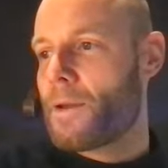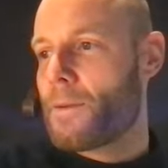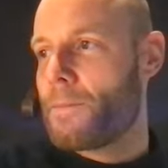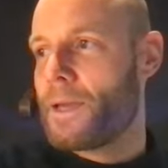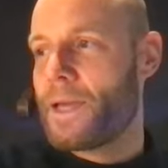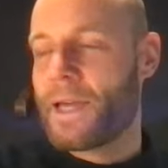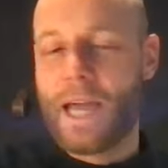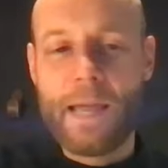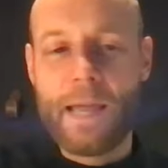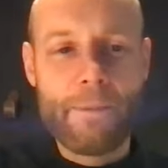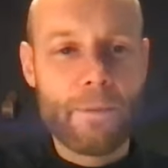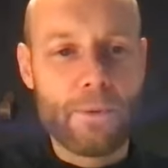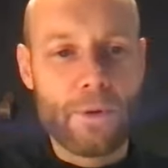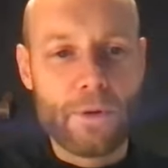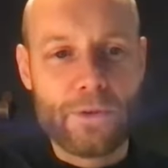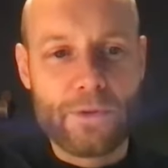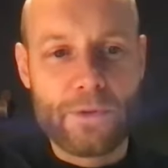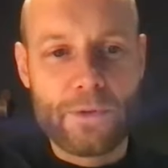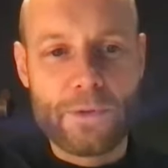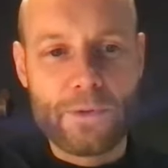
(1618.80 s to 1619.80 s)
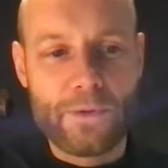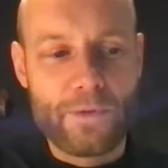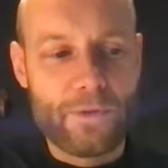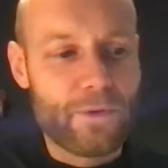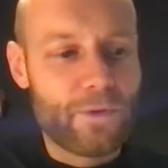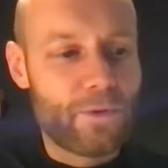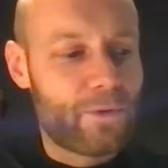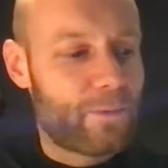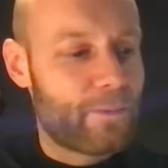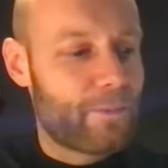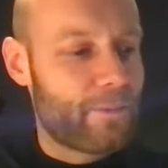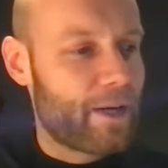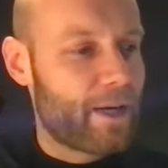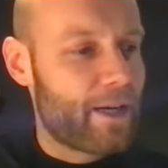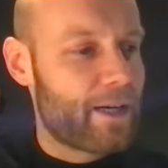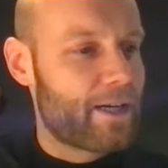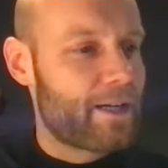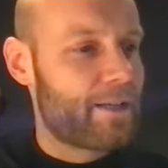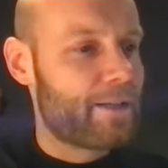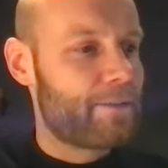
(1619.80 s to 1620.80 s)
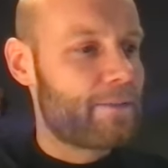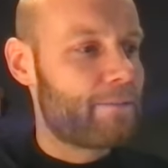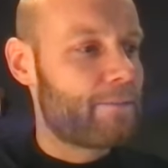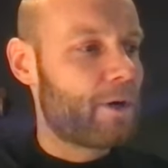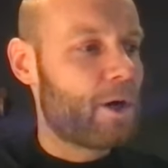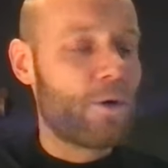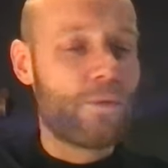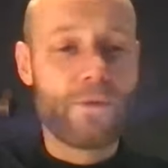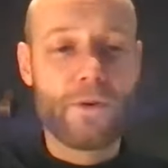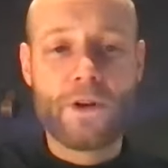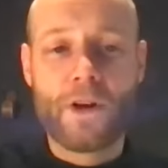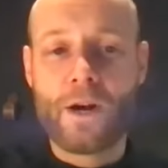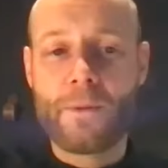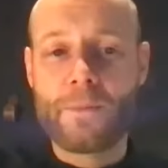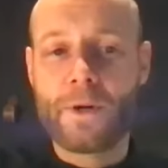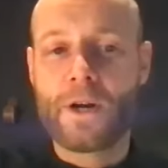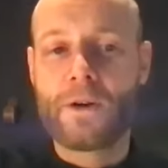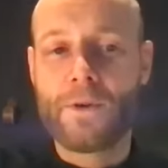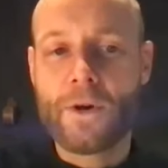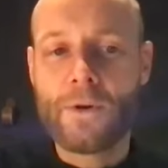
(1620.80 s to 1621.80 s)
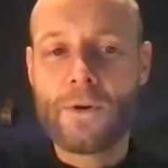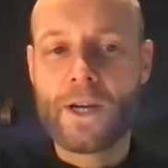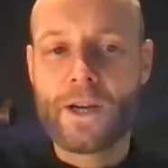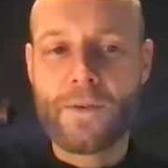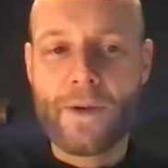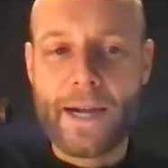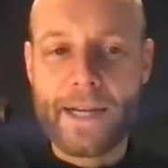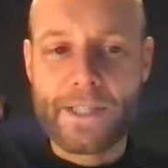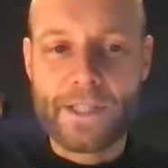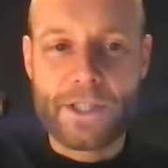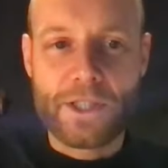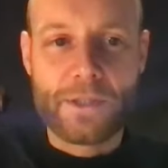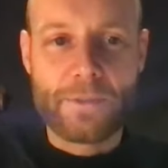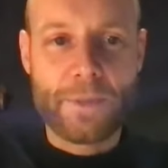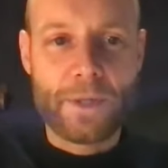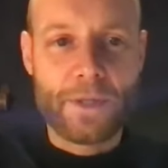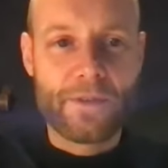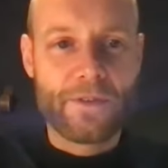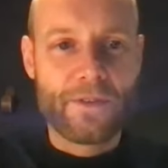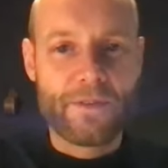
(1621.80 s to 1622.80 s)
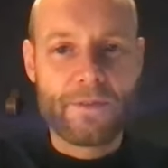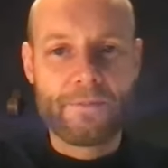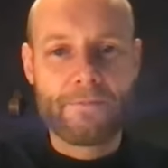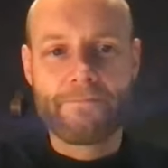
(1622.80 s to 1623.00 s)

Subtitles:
been capable to overcome a corona crisis, but